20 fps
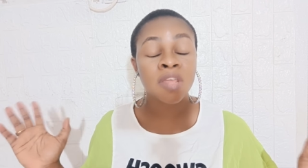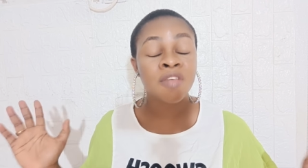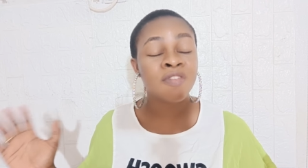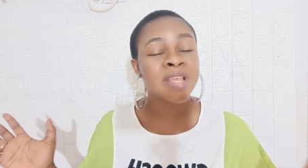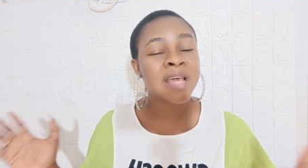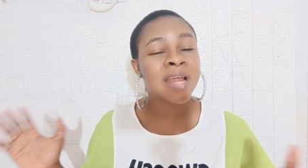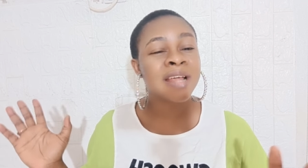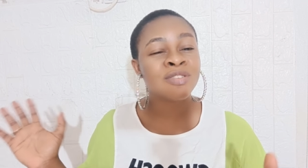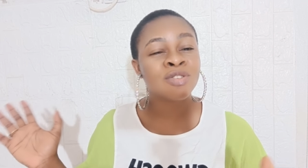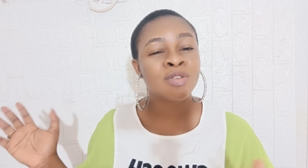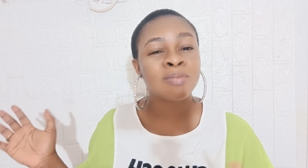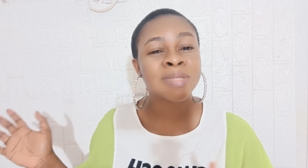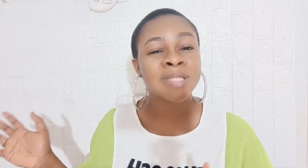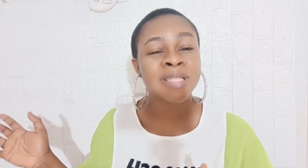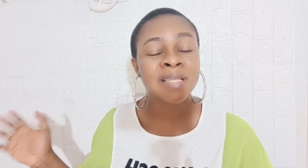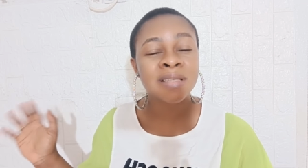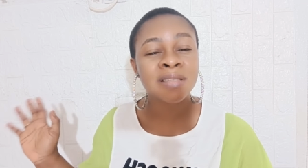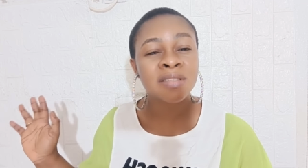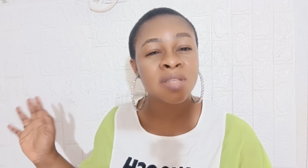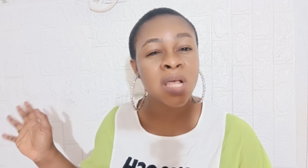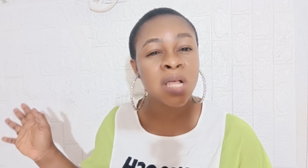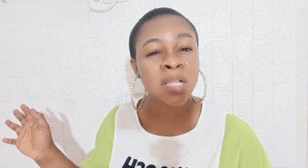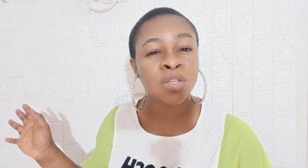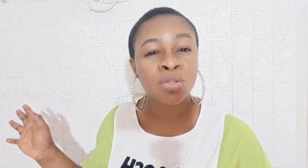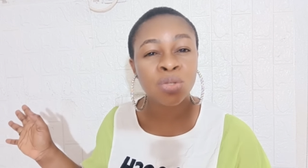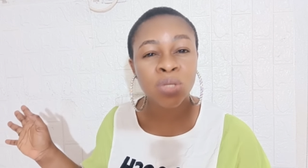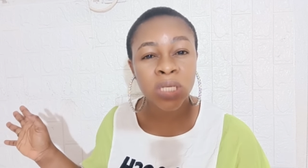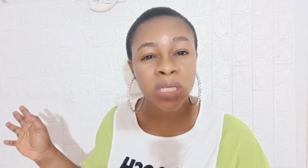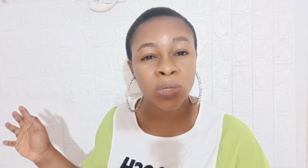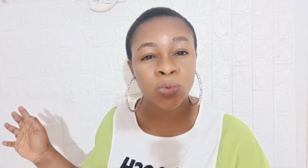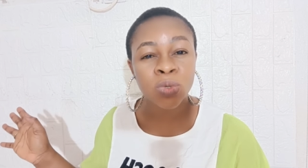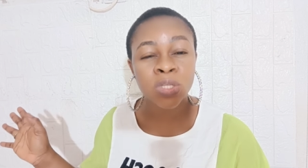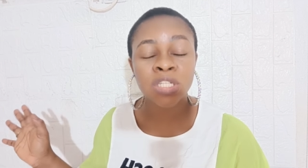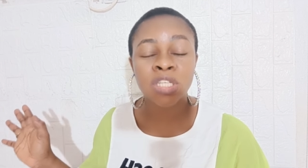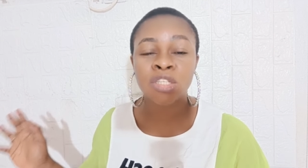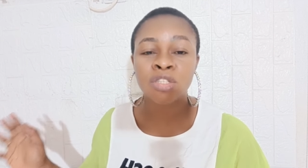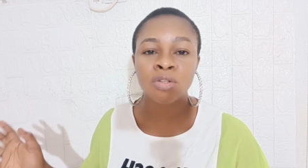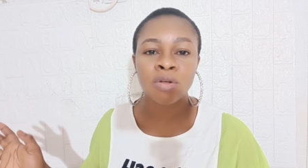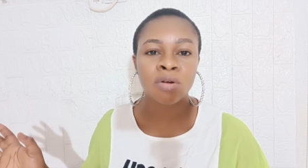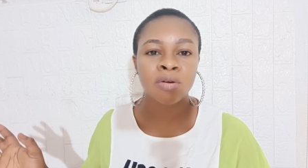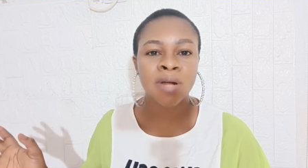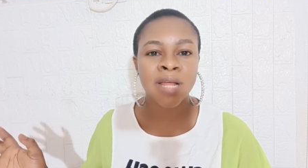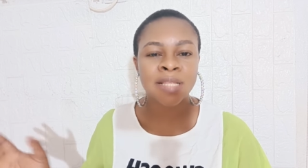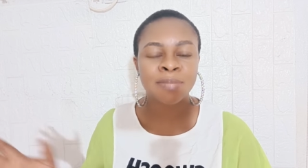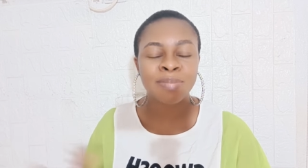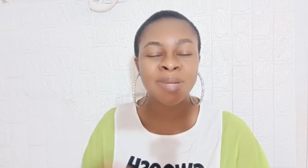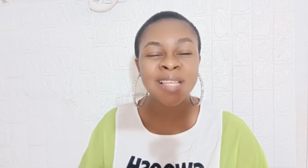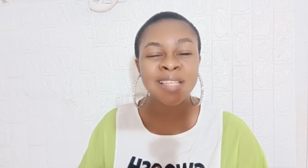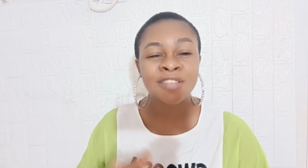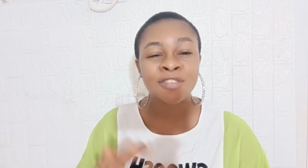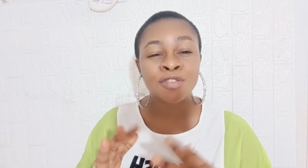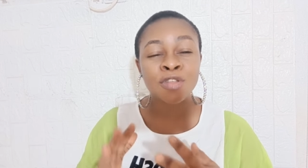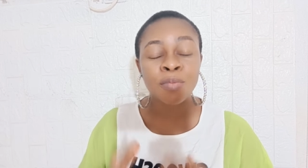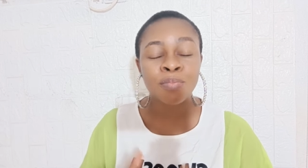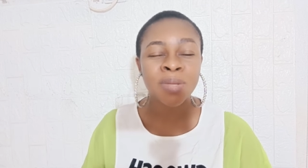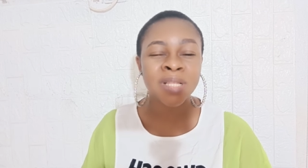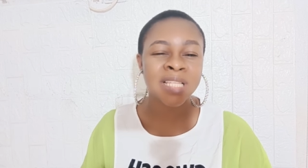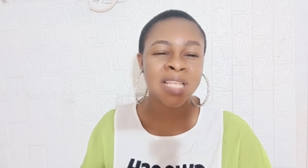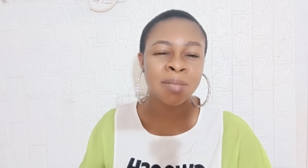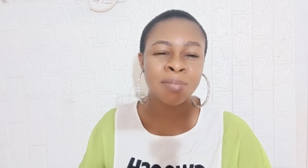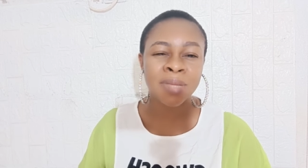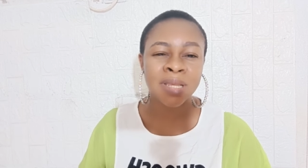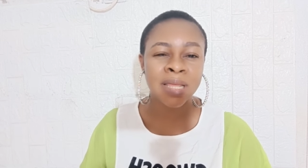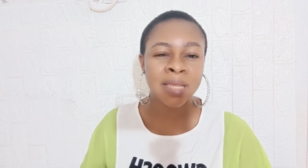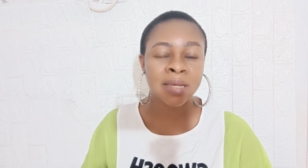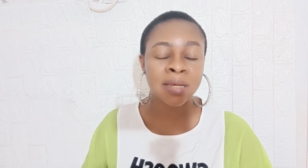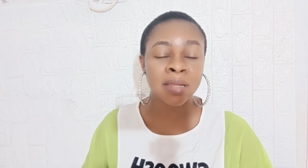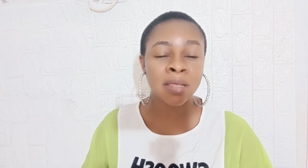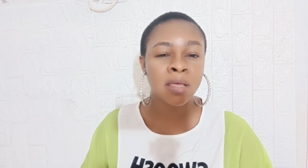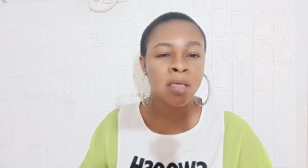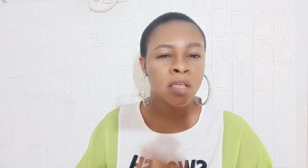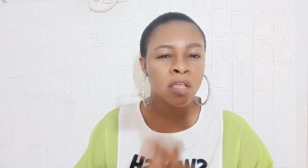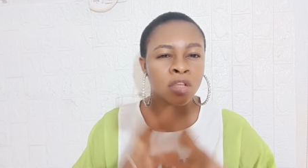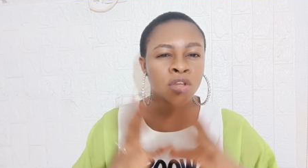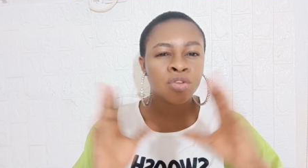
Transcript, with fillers: If there are some things you are doing which is not right, please stop it immediately.